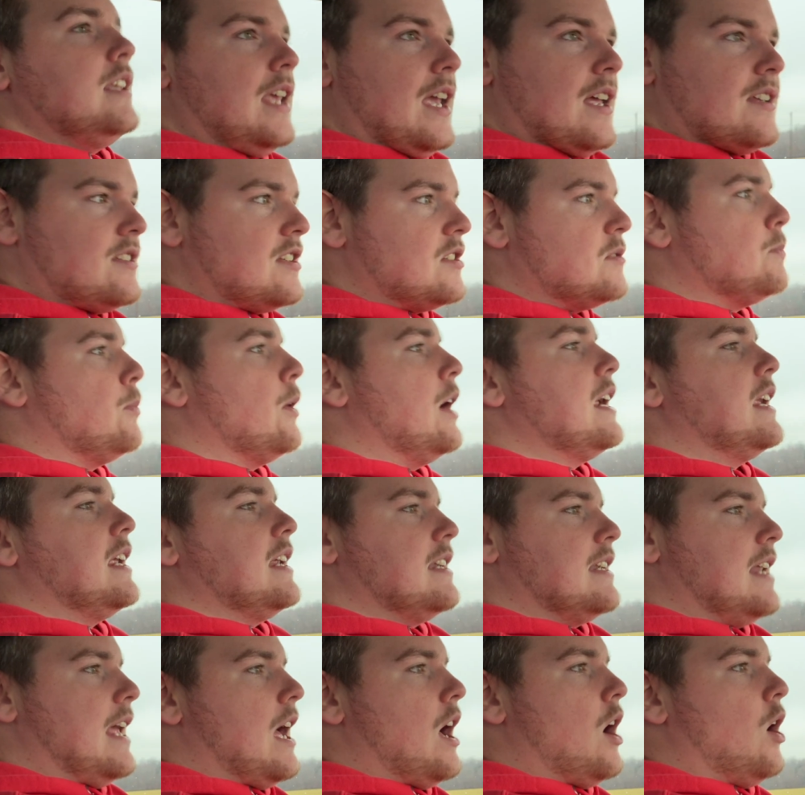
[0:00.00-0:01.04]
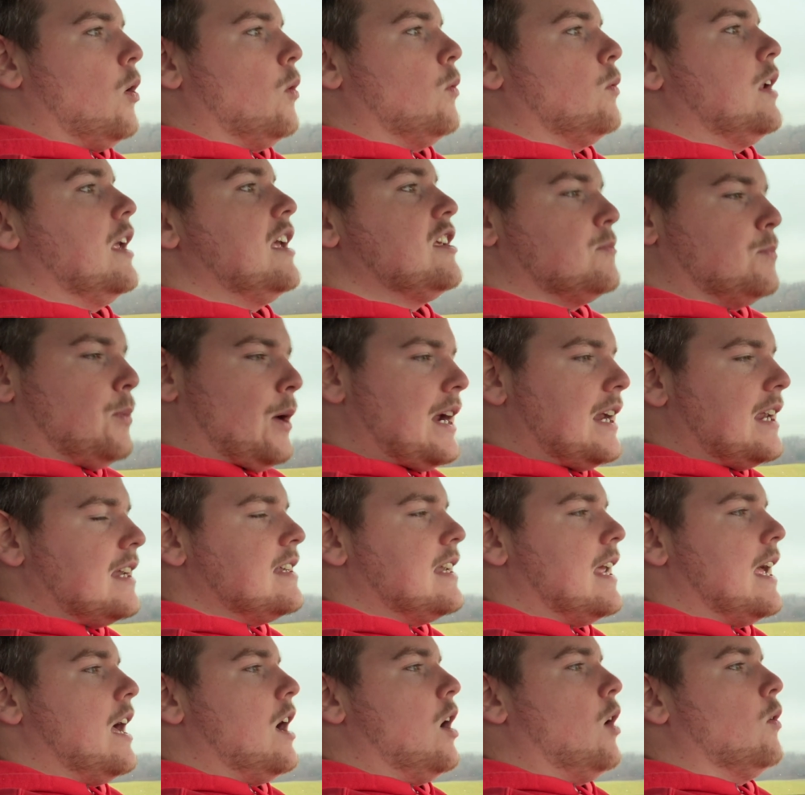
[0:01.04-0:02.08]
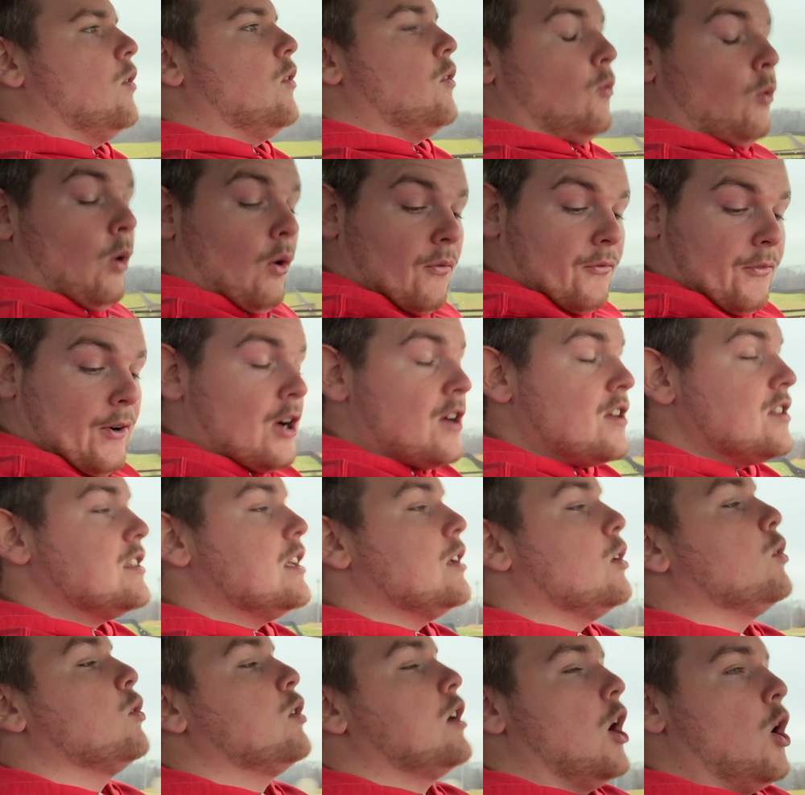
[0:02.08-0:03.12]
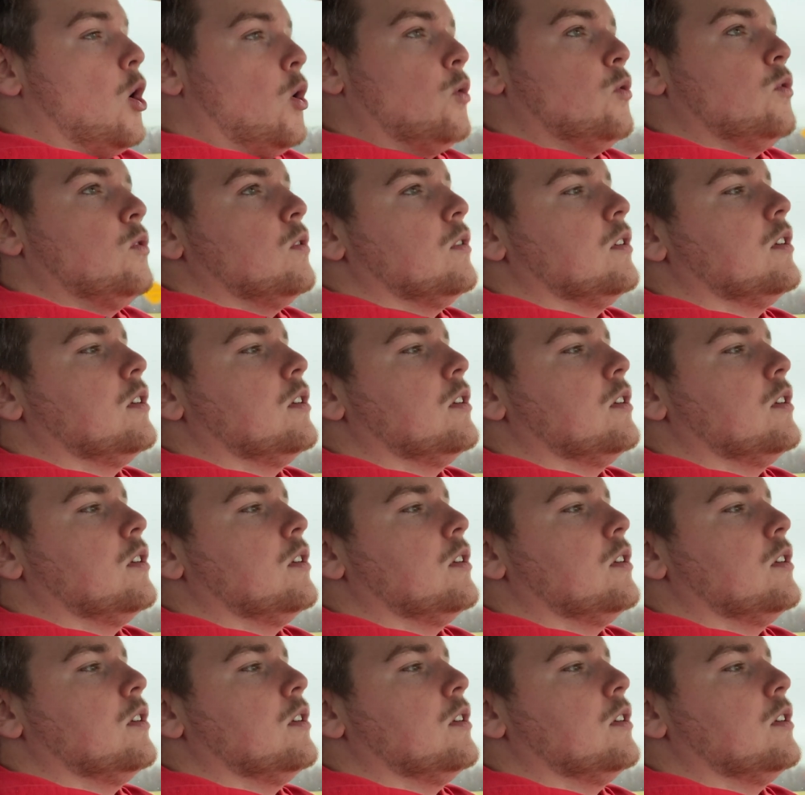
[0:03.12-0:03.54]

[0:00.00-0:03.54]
Yes, it's breaking down. Well, first it'll go,